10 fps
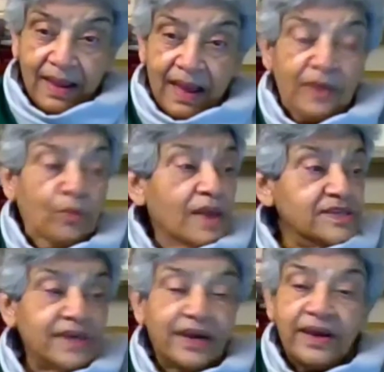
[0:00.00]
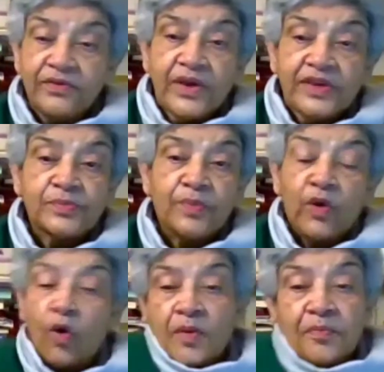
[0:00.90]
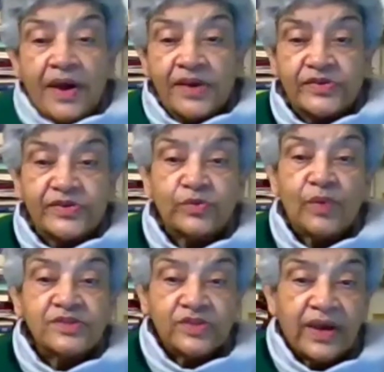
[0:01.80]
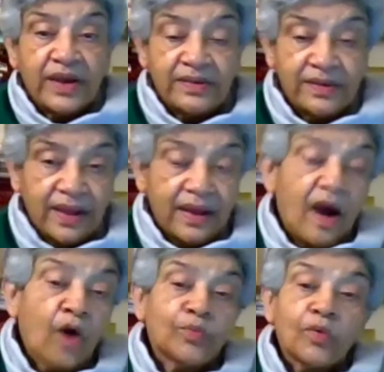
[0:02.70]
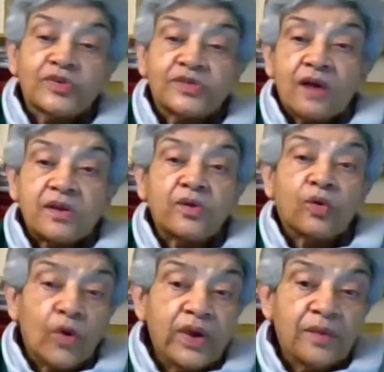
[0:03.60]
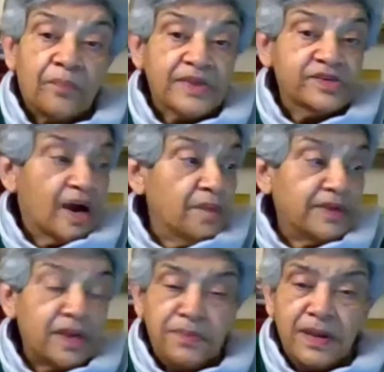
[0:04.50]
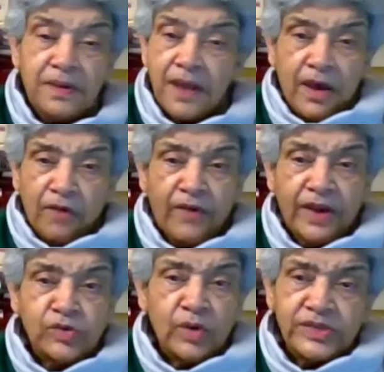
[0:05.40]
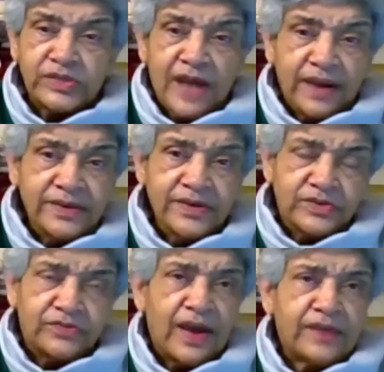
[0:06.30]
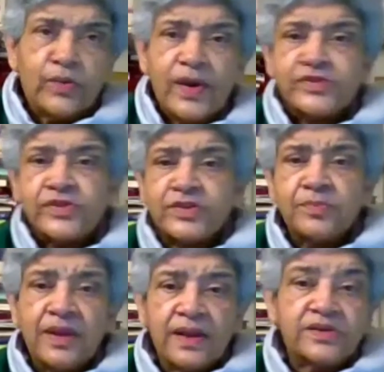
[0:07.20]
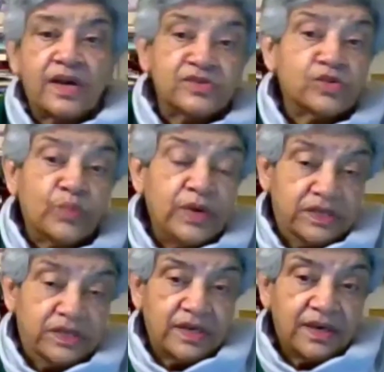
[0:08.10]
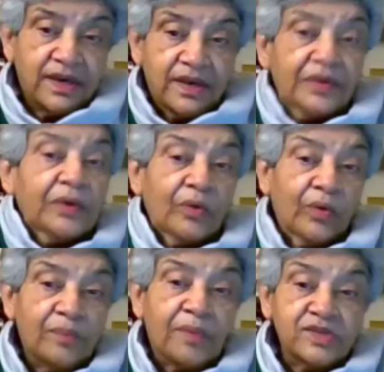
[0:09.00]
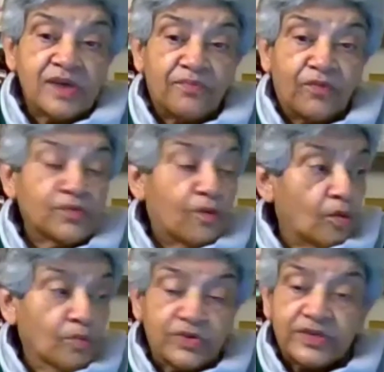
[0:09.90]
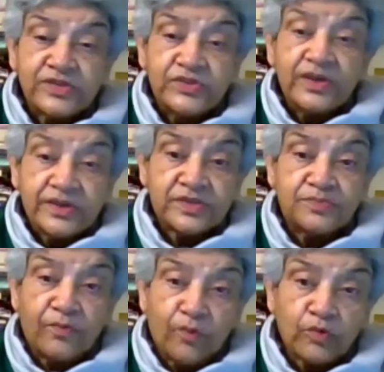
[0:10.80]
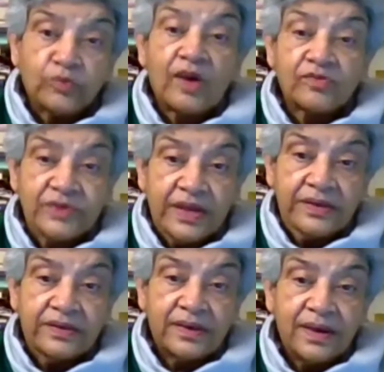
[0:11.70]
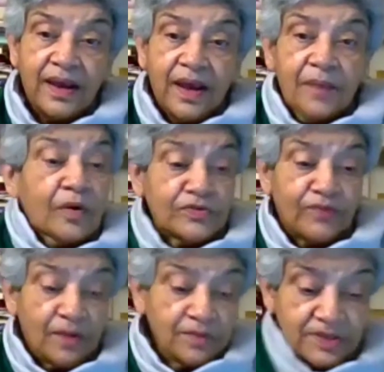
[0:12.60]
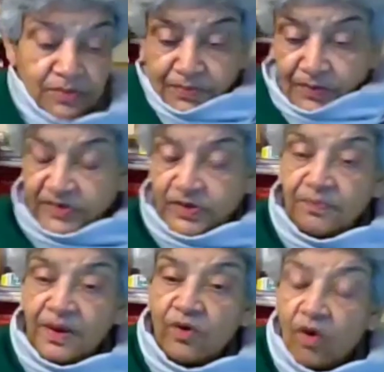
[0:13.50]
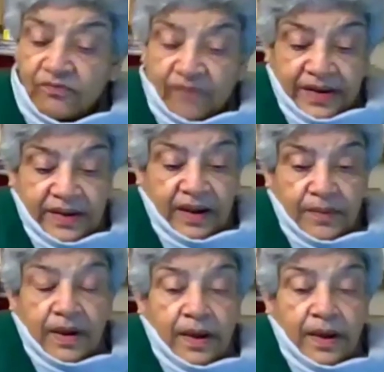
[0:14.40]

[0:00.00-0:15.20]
And once again raised procurement prices, once again output started growing in Punjab. It had been virtually stagnant at 26 million tons of wheat, in Punjab for almost 6 years before 2008, because farmers were simply not finding it,